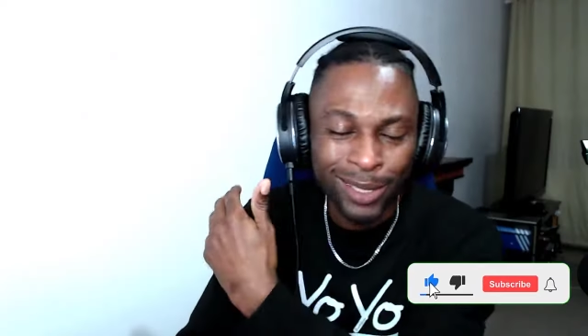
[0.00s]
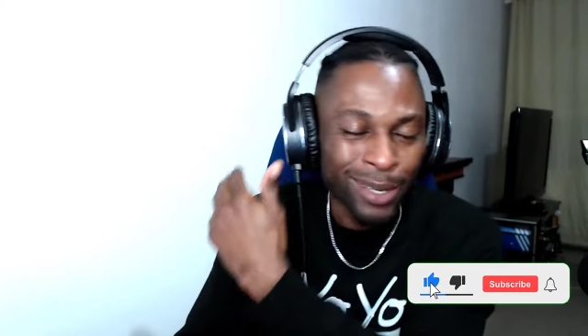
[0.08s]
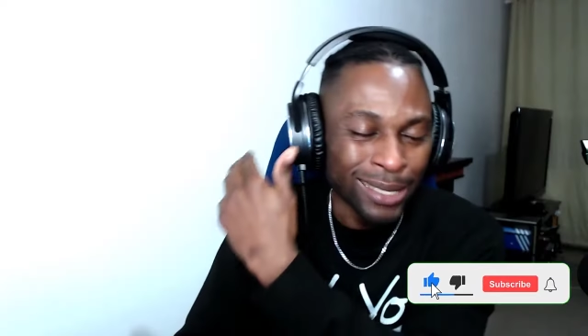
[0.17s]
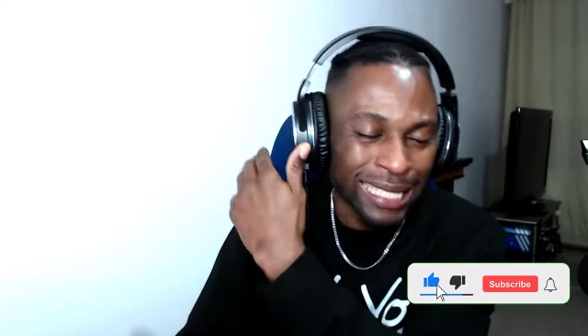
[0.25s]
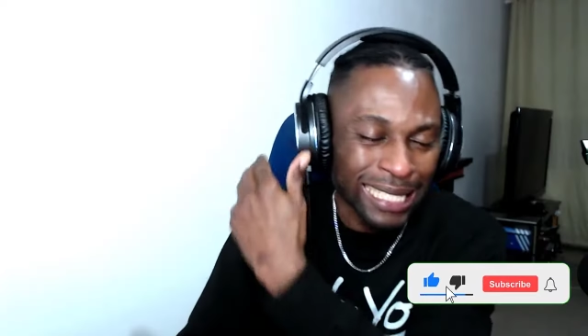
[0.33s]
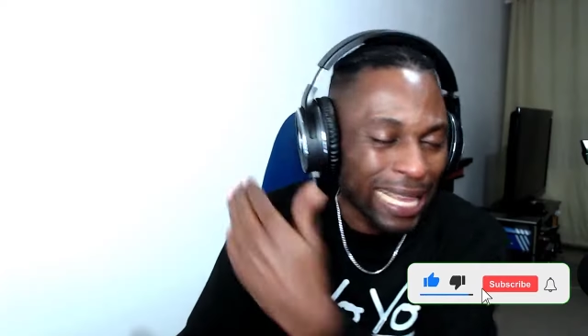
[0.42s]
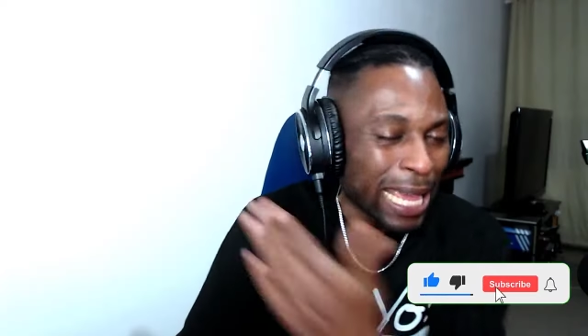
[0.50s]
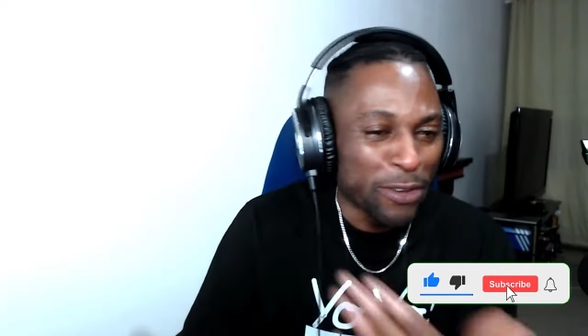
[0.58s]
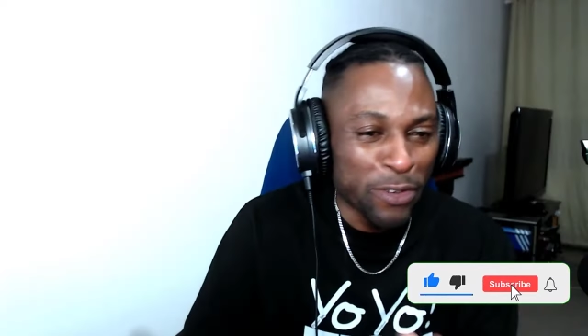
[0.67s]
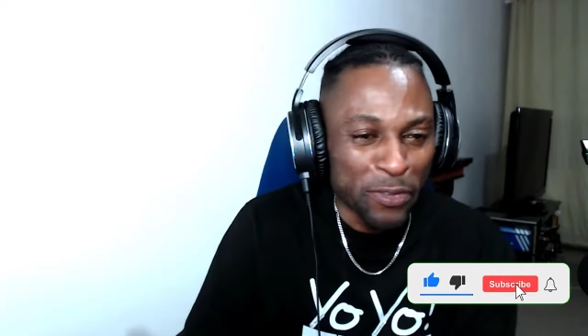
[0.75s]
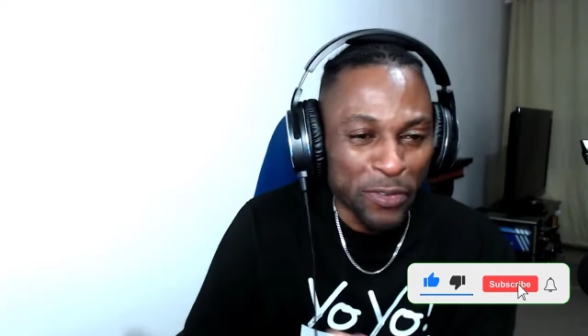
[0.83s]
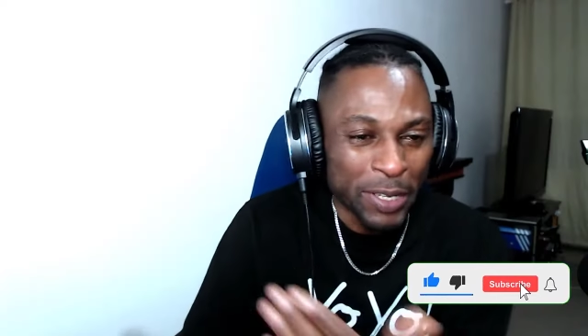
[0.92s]
turns
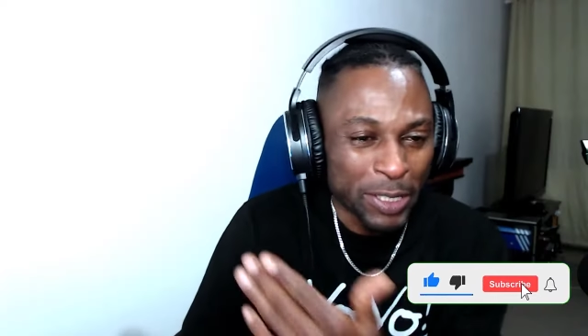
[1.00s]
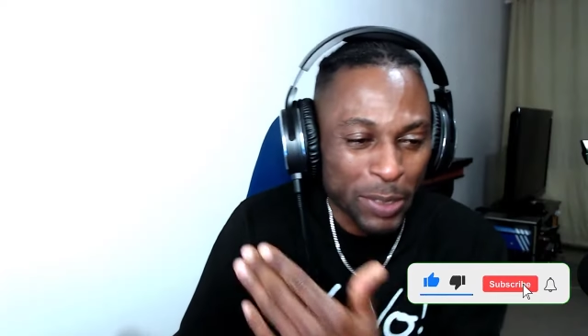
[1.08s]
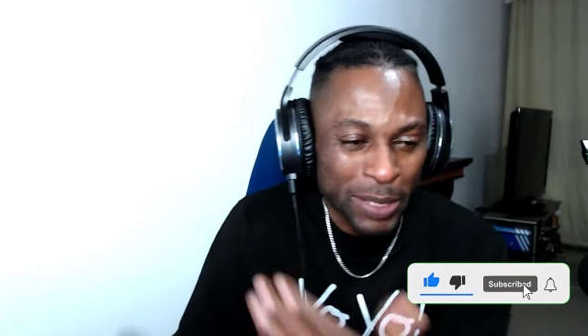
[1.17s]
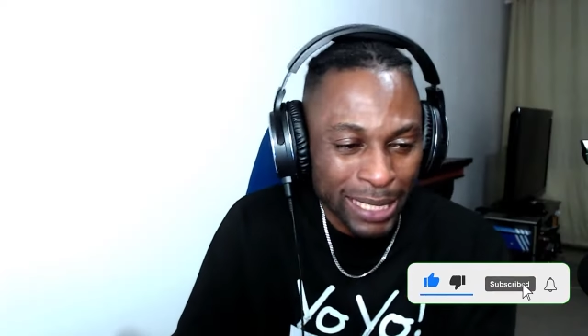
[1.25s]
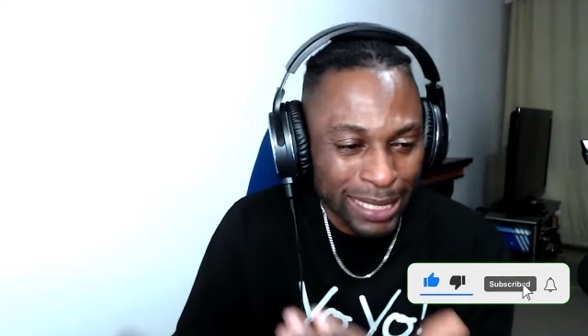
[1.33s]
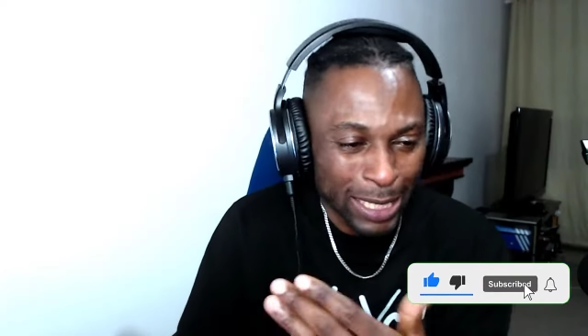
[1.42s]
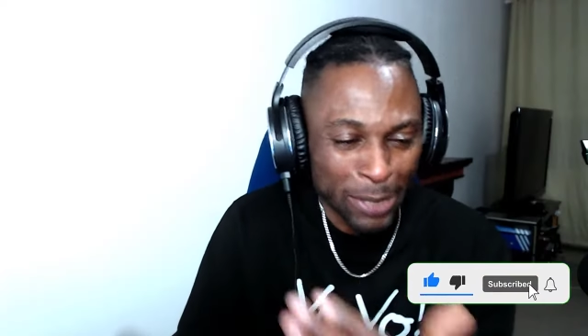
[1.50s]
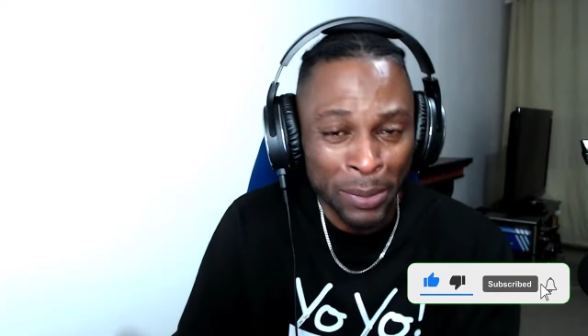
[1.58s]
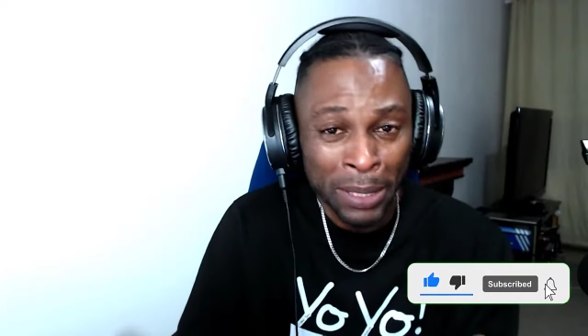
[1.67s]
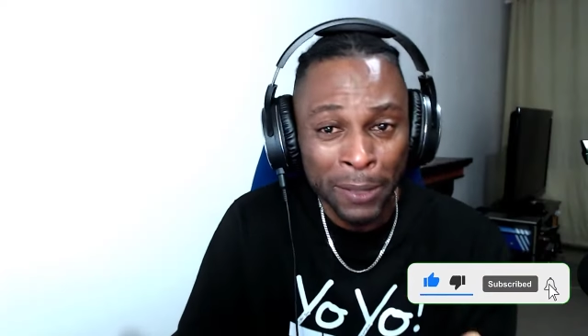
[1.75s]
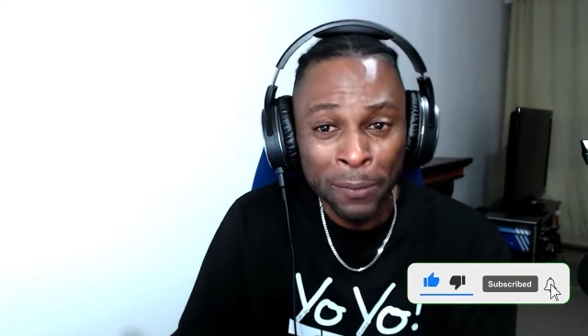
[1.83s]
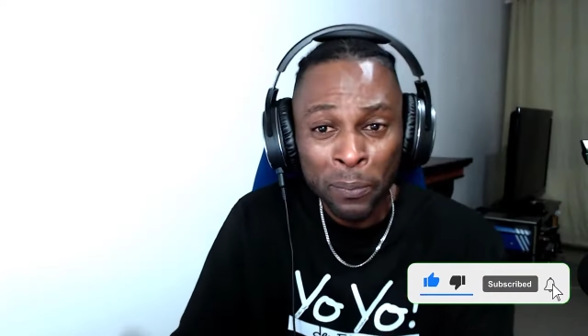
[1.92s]
everything into
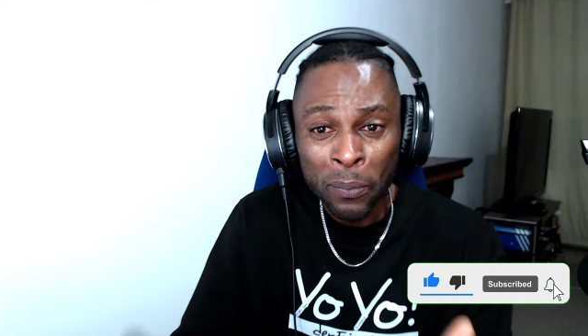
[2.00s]
entertainment.